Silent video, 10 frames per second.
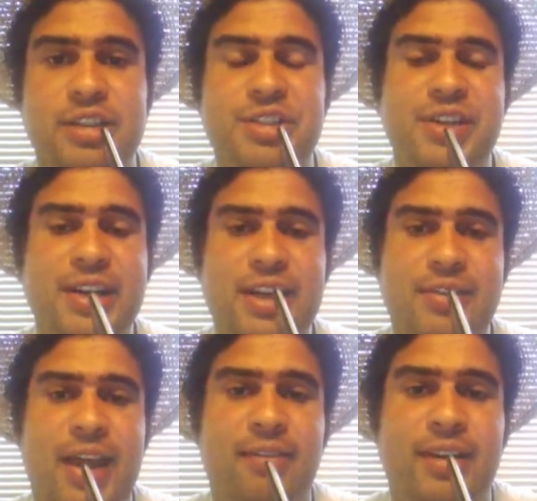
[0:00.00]
and she didn't
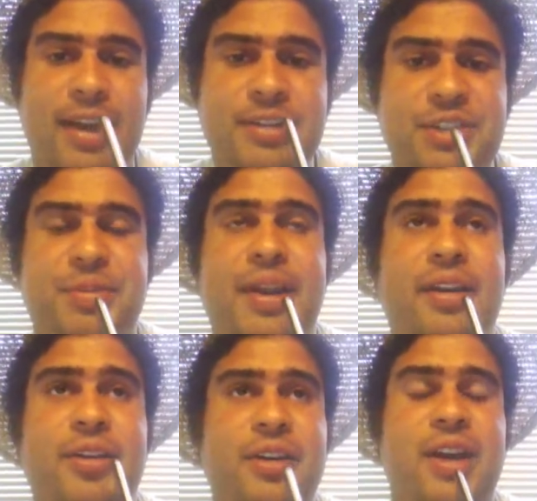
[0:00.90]
even have a license plate
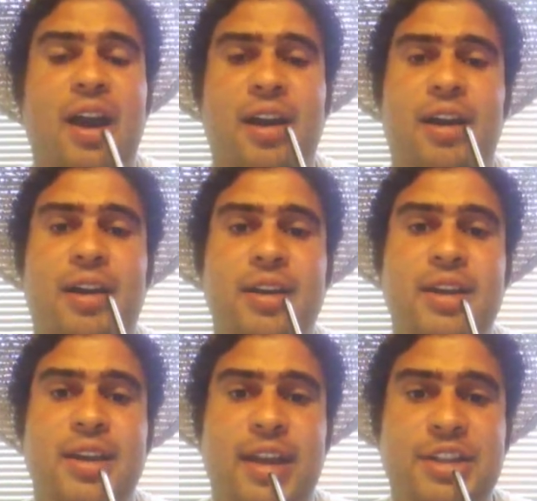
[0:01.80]
on her car,
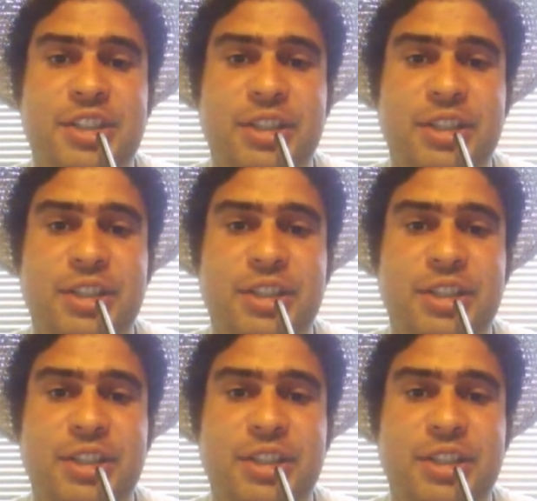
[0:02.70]
and